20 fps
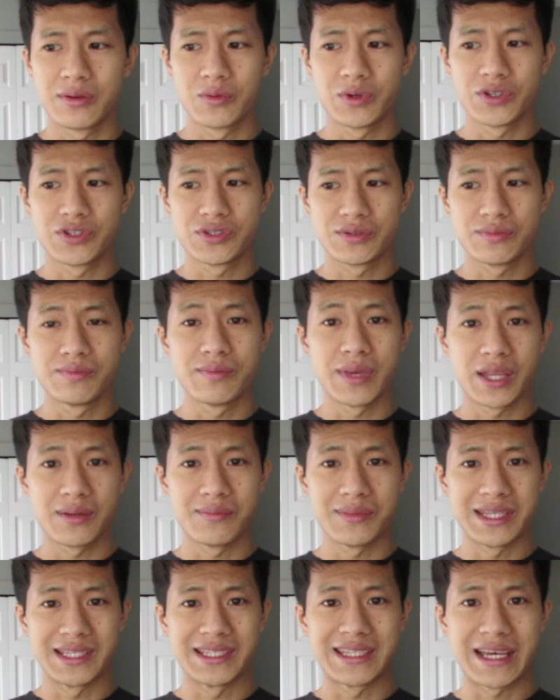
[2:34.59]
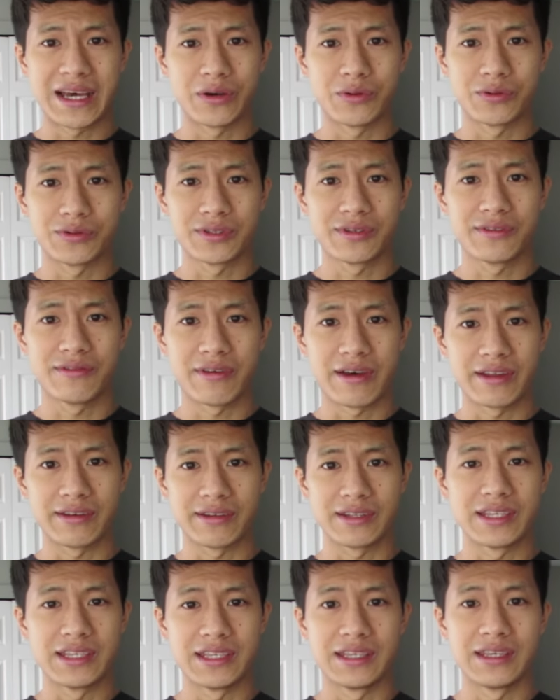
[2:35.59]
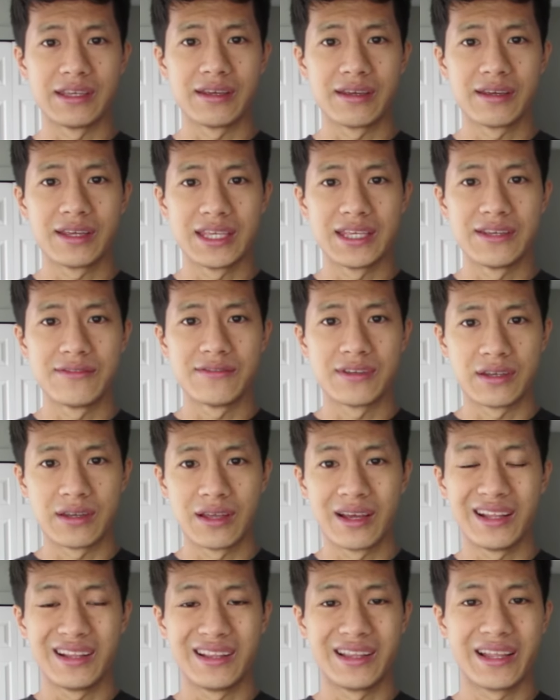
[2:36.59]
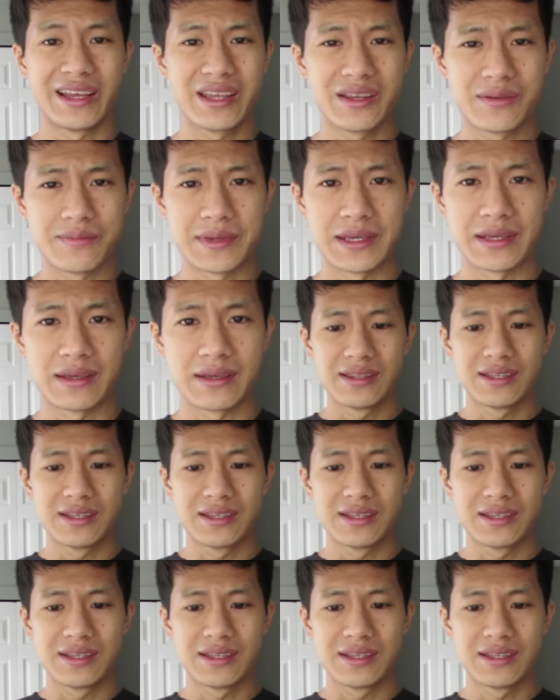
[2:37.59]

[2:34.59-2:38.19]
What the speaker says: which made me doubt that he even liked me.